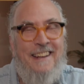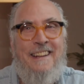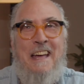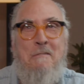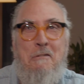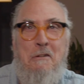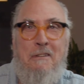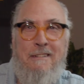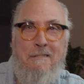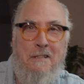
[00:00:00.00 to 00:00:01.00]

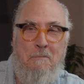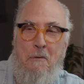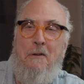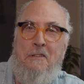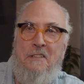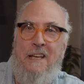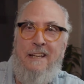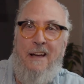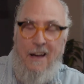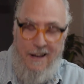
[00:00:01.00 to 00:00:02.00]
Hemingway responds
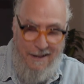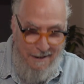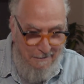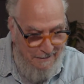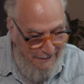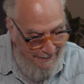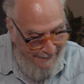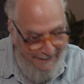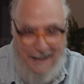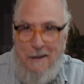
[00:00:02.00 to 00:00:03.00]
saying, "Okay,